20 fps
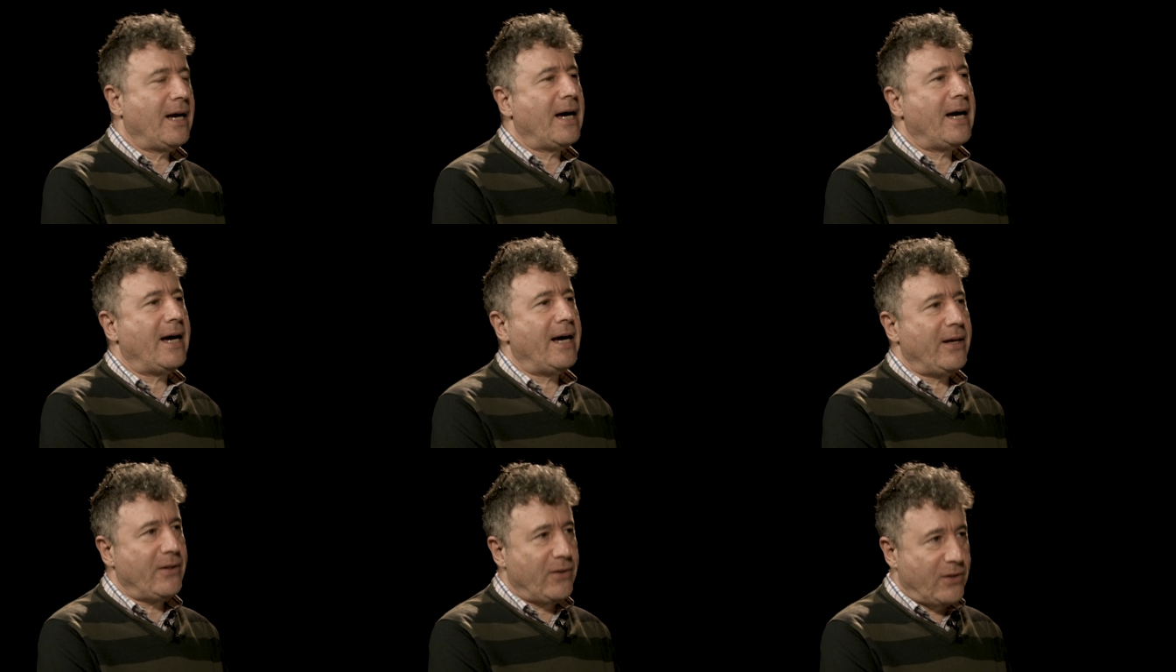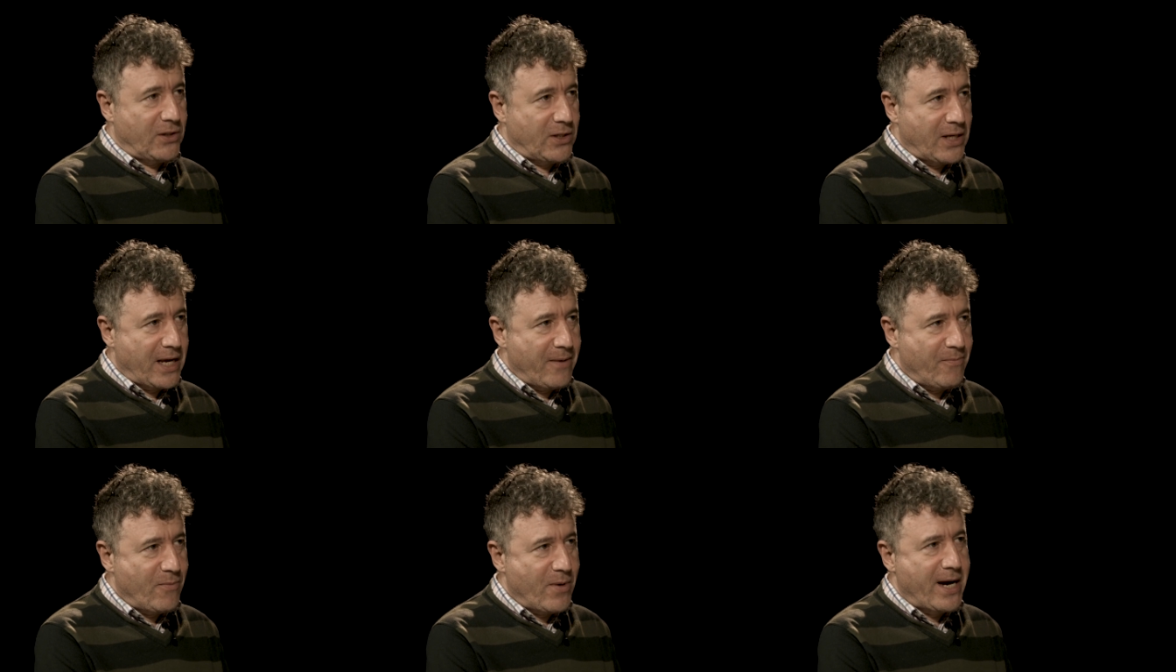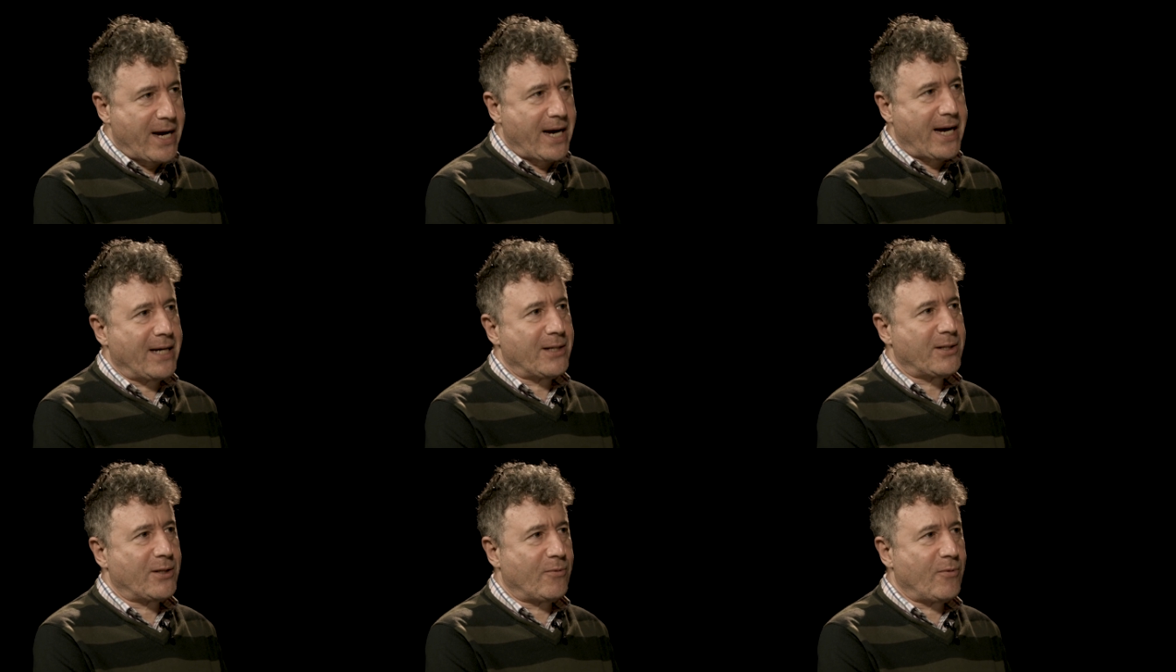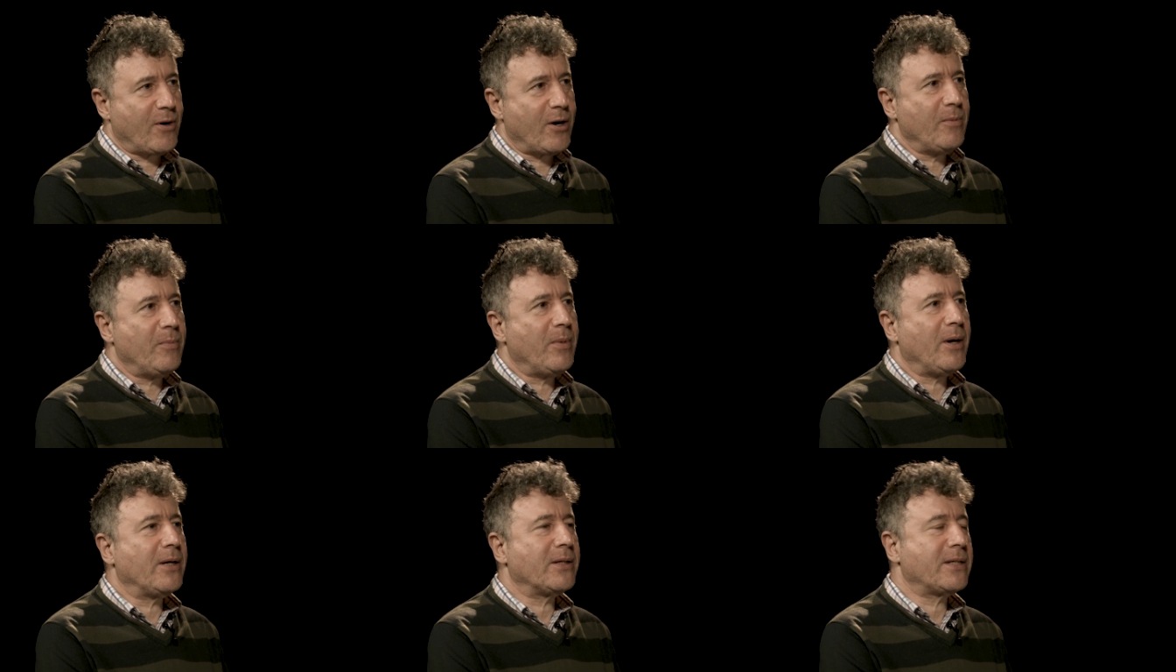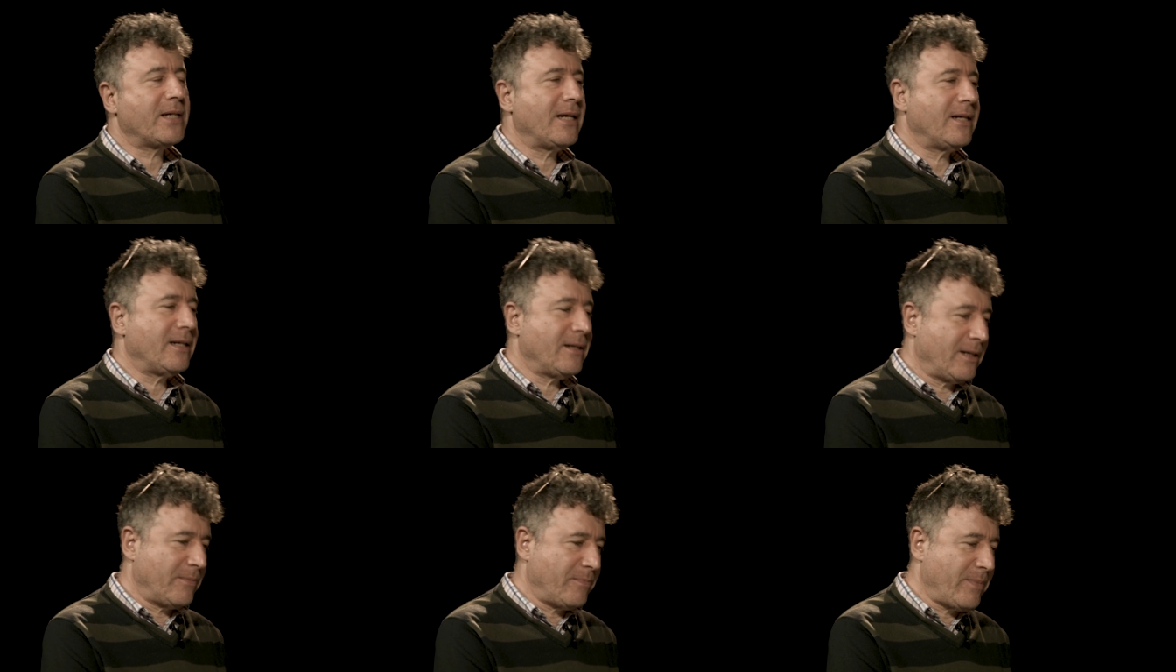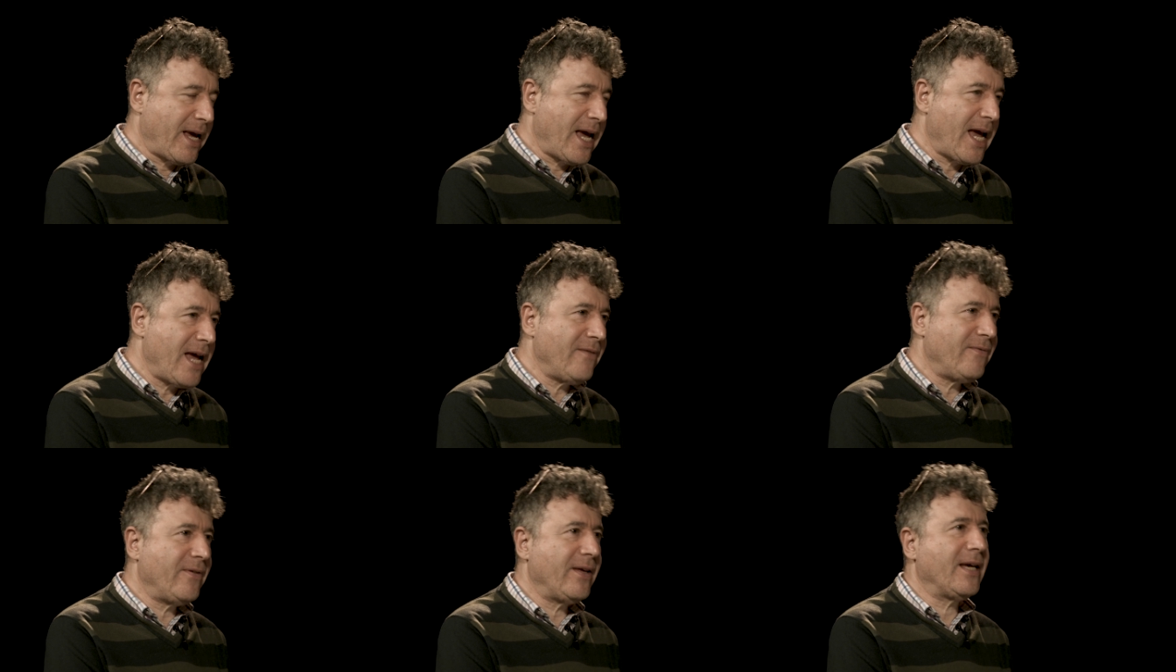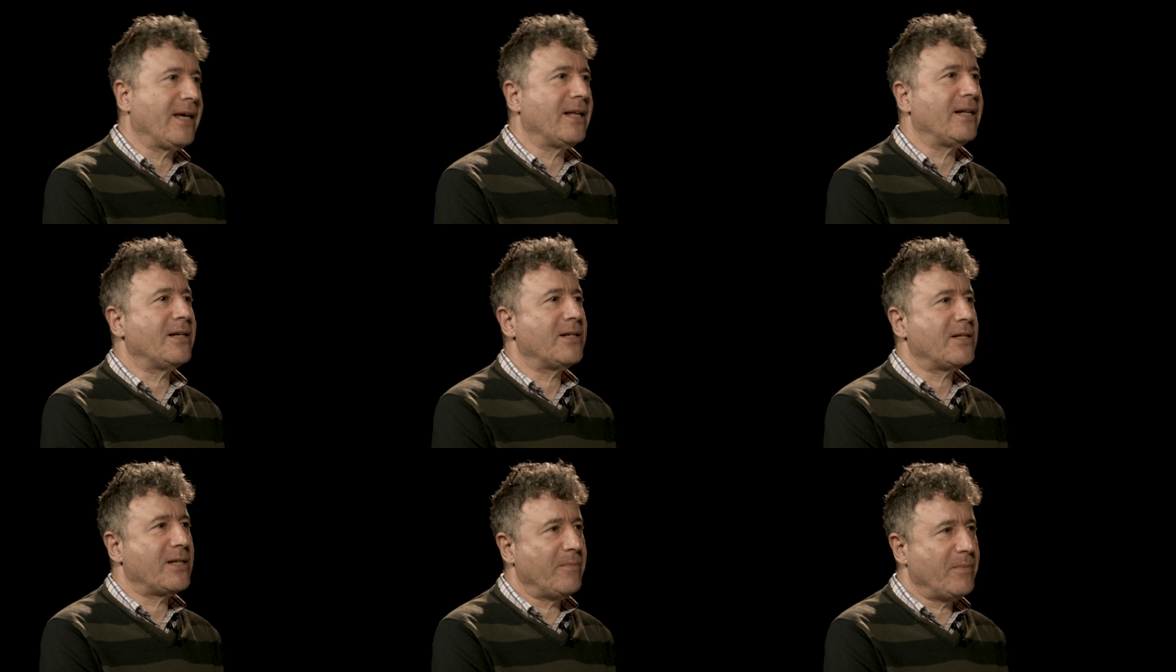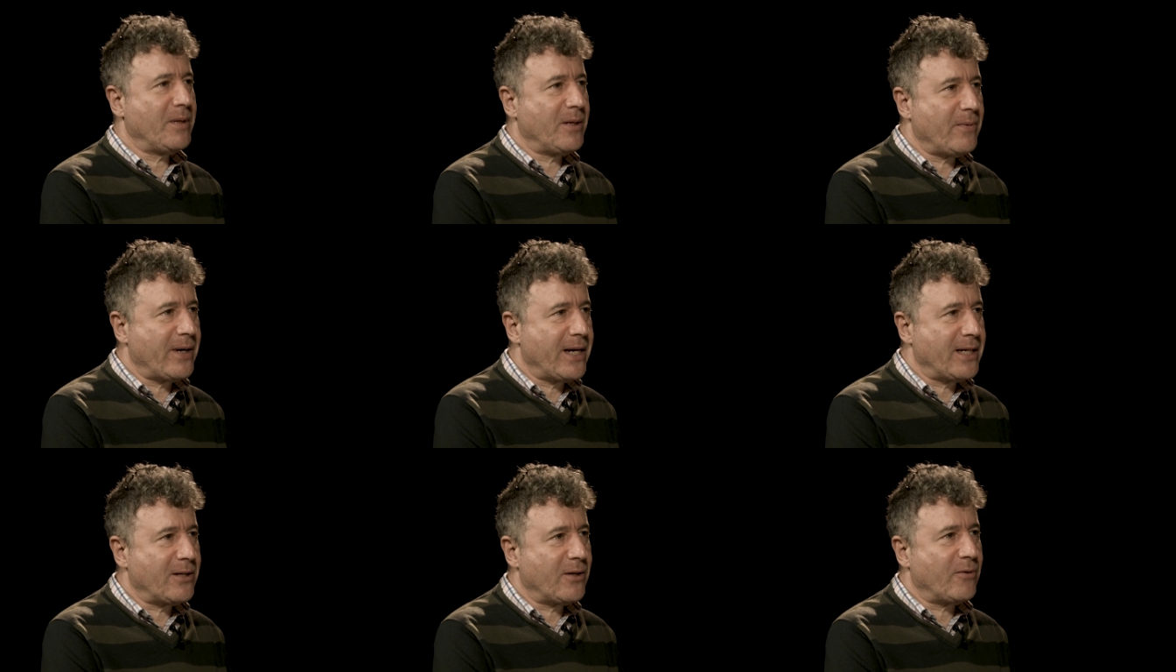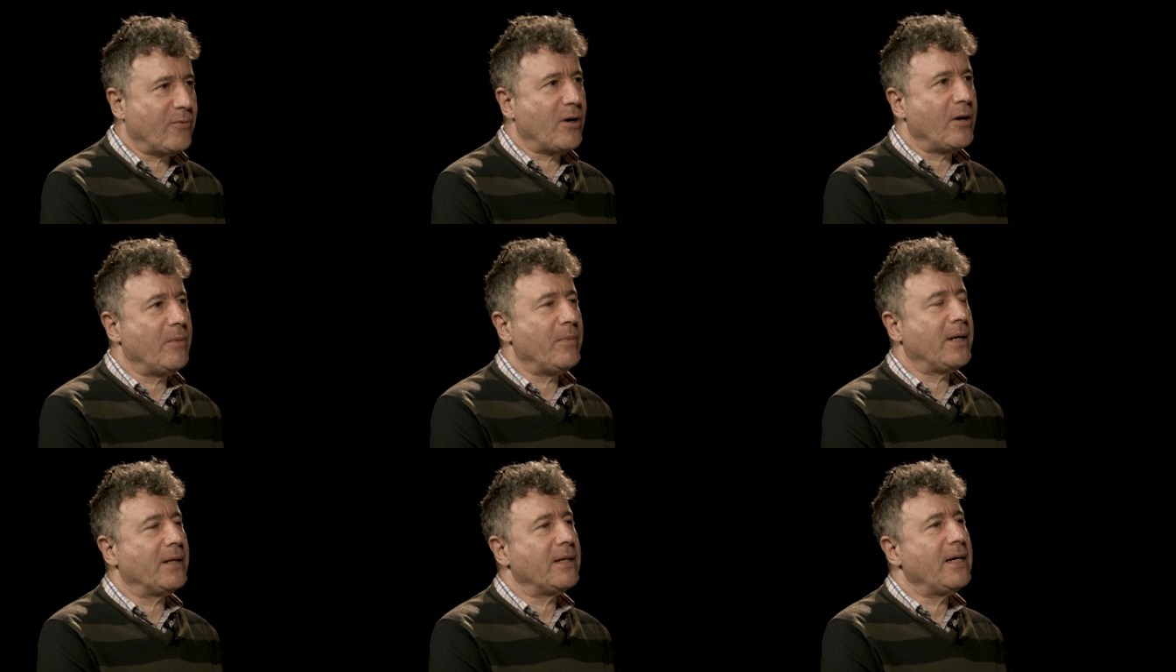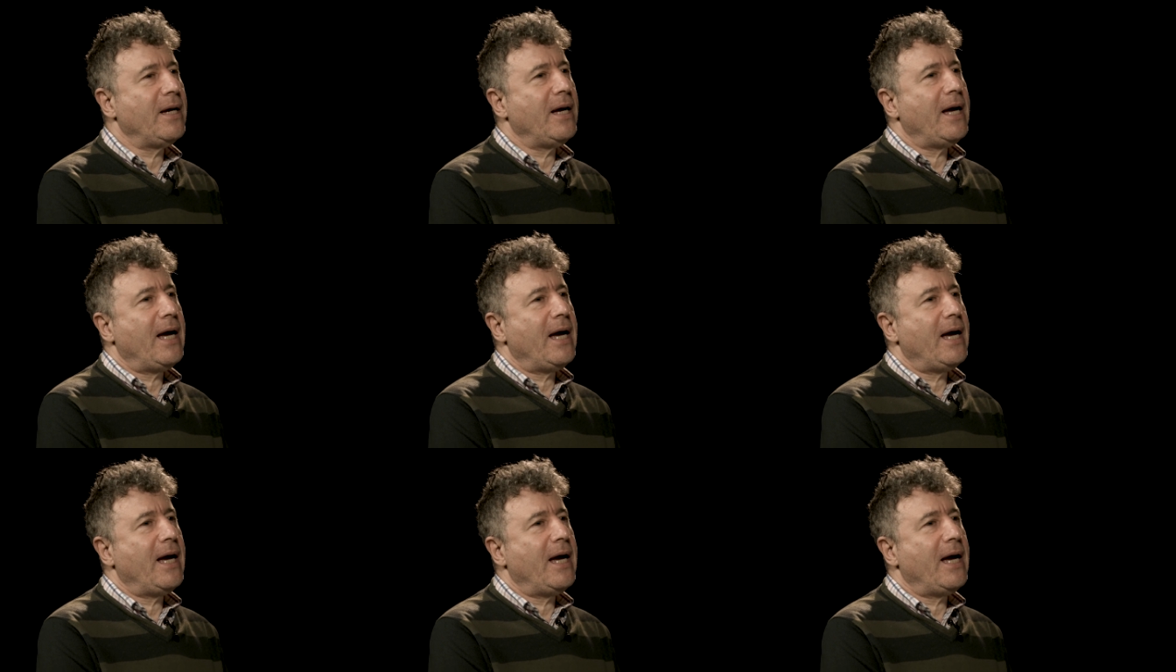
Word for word: uh, in the same way as the robot and behaving in a similar way to the robot.